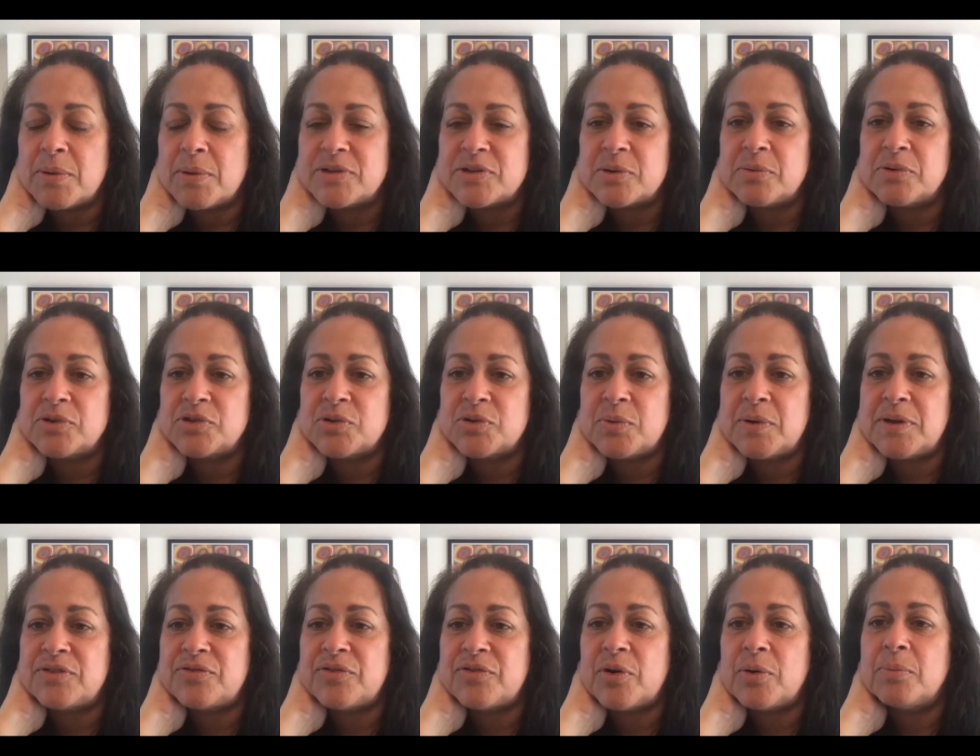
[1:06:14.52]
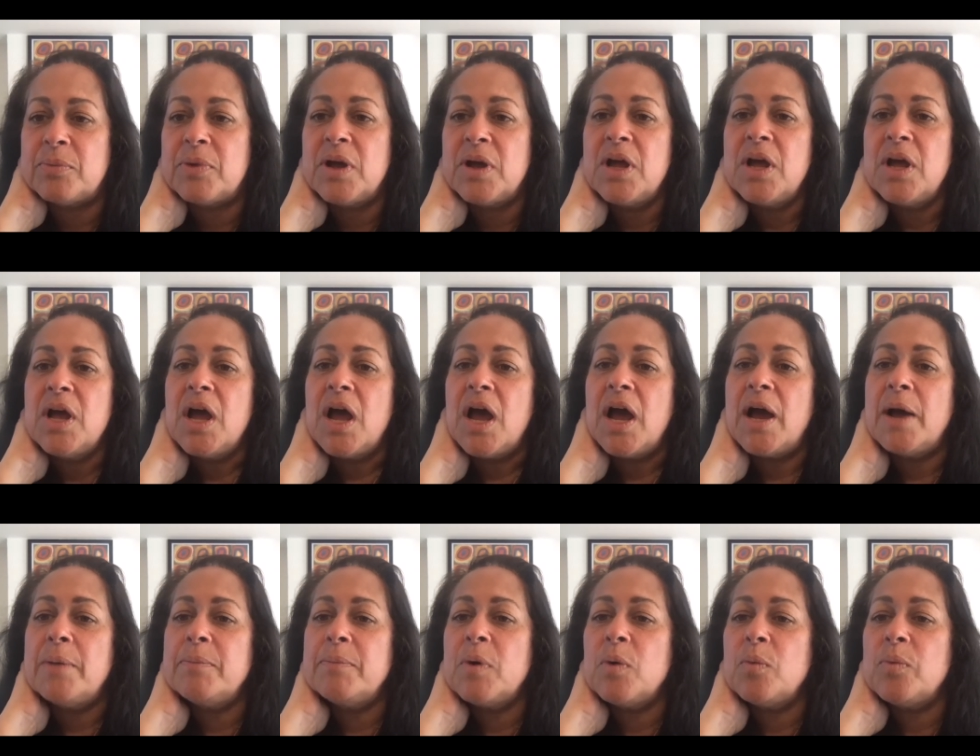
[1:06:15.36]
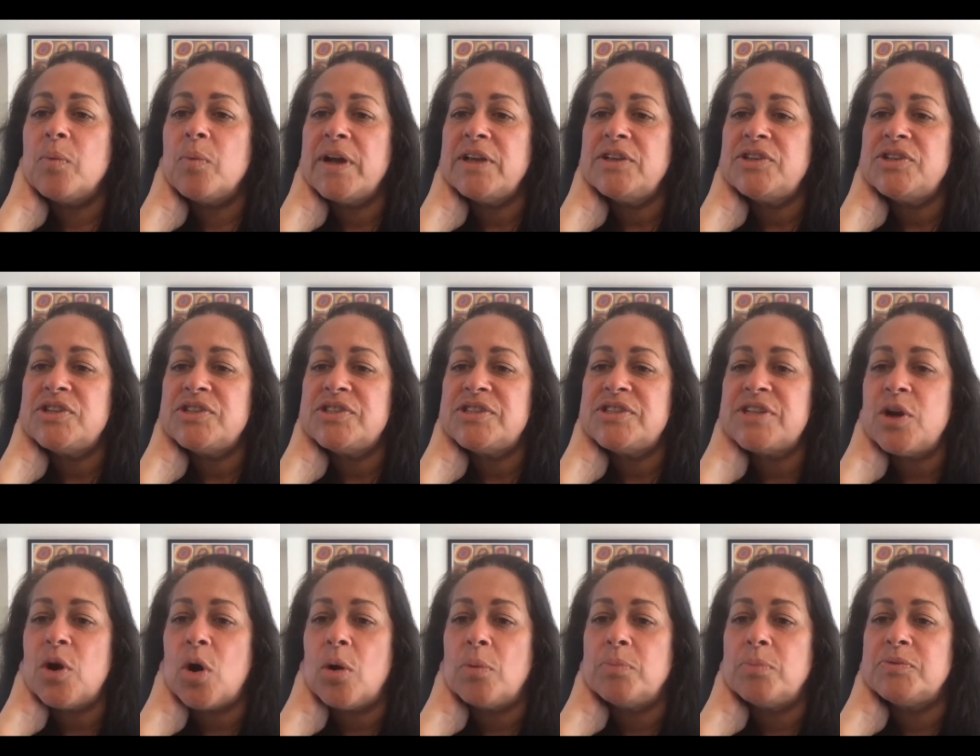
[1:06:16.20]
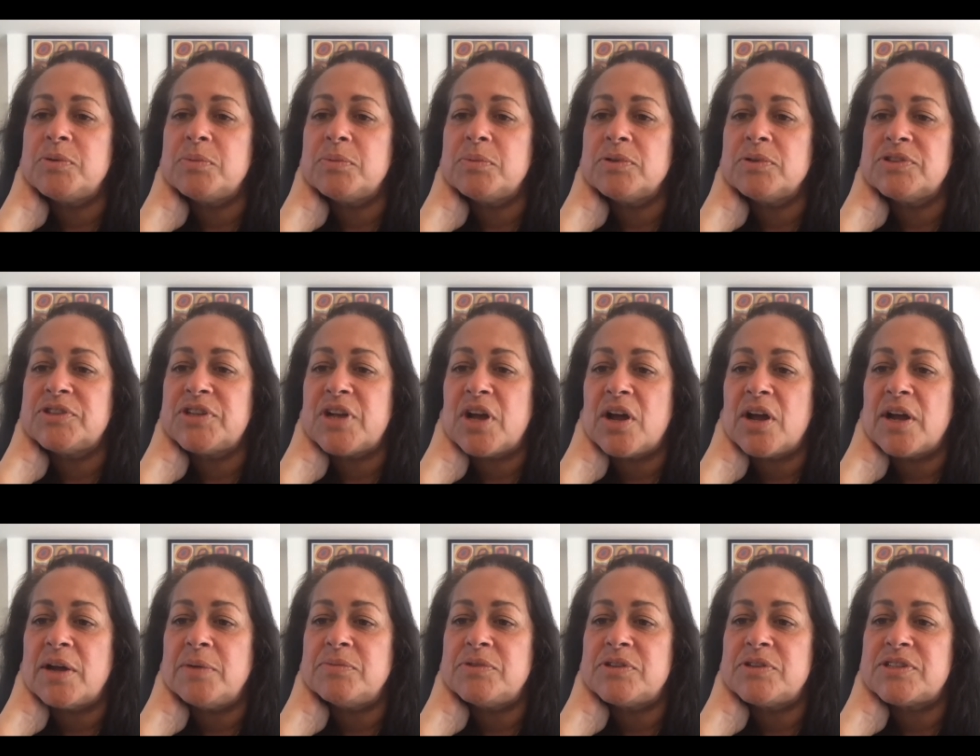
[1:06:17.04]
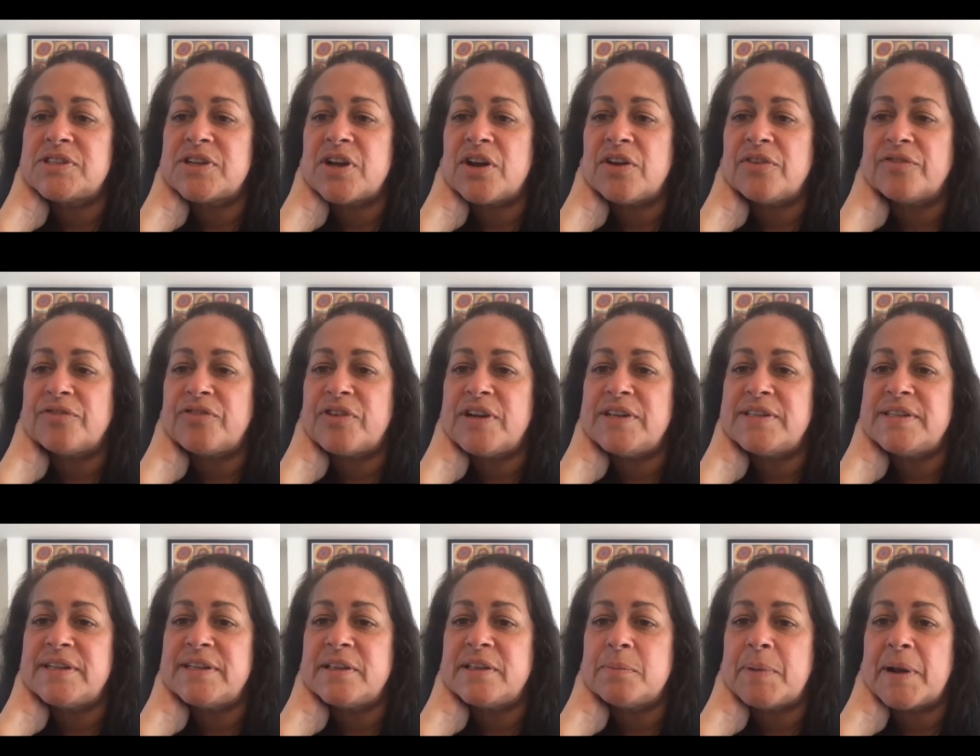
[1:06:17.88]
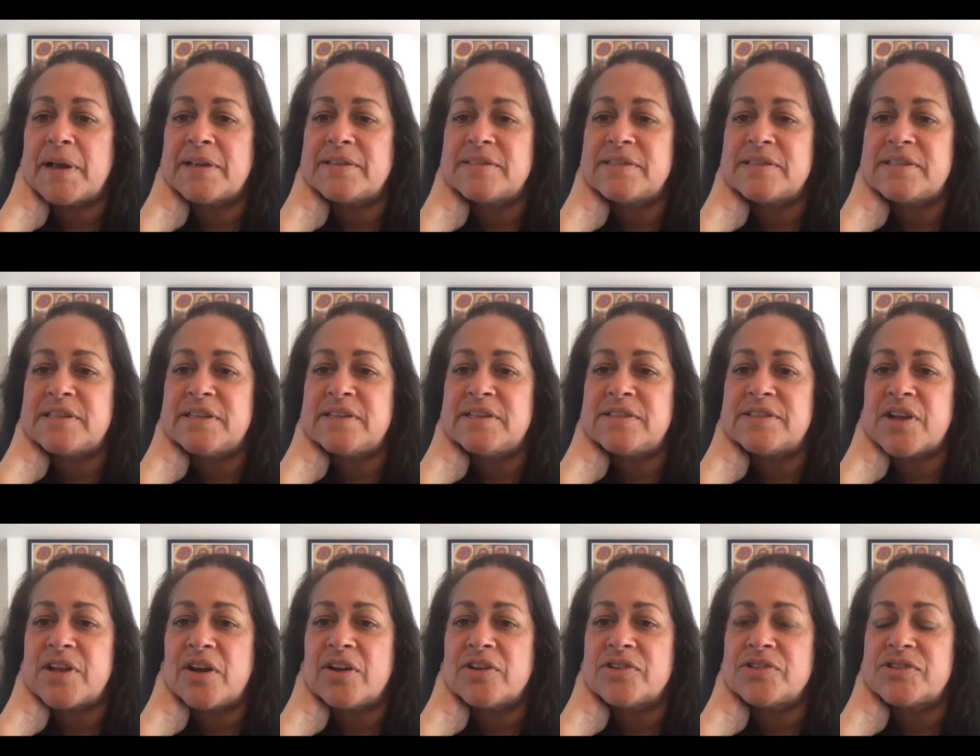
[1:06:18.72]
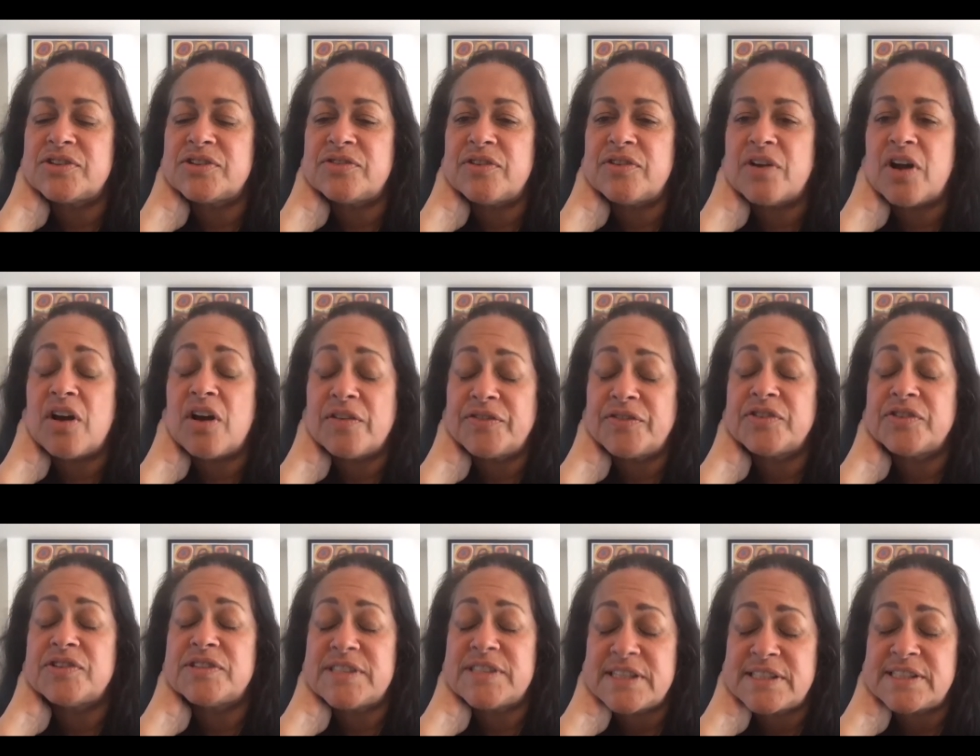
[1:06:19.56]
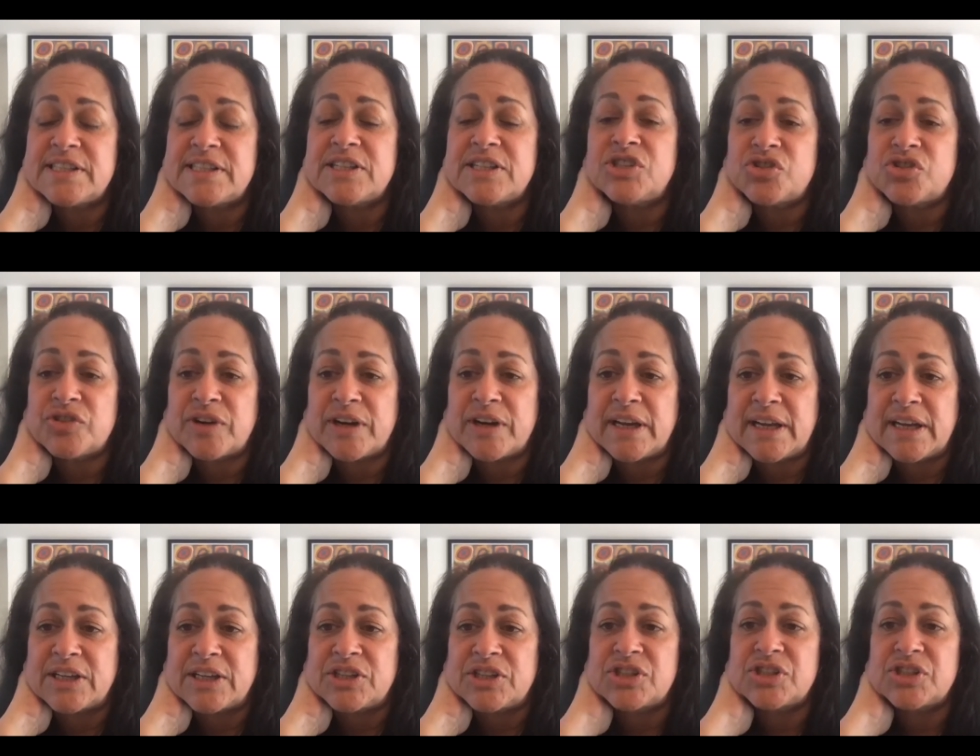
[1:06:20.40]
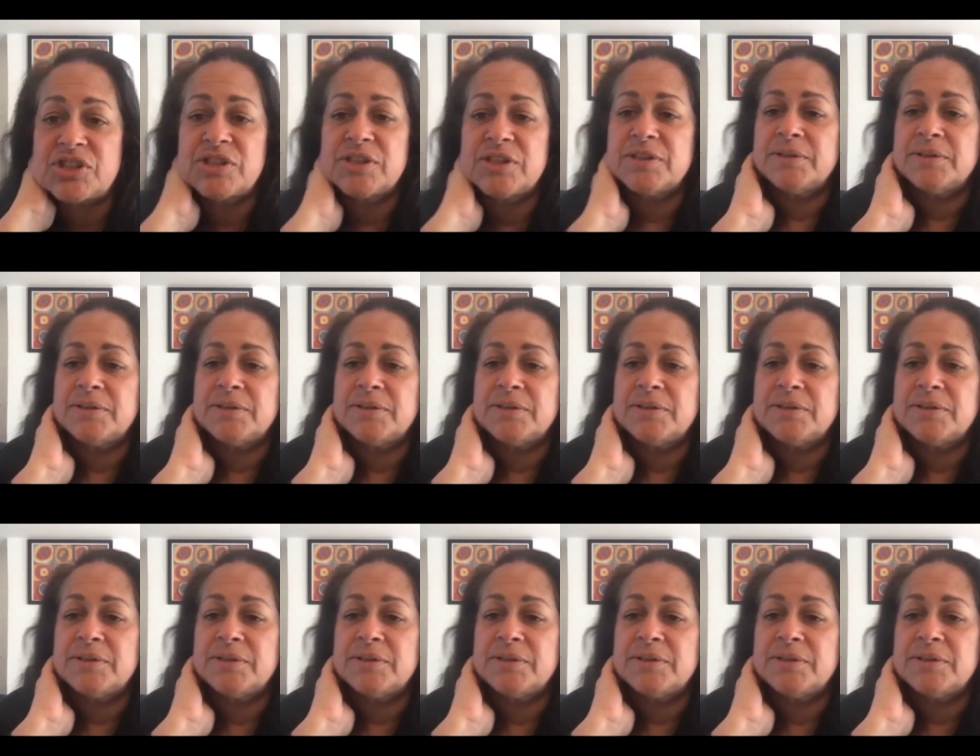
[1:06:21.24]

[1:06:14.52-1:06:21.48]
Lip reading: so I'm not sure where it's from. Which is the optimal time to start freezing the blastocysts after assisted shrinkage?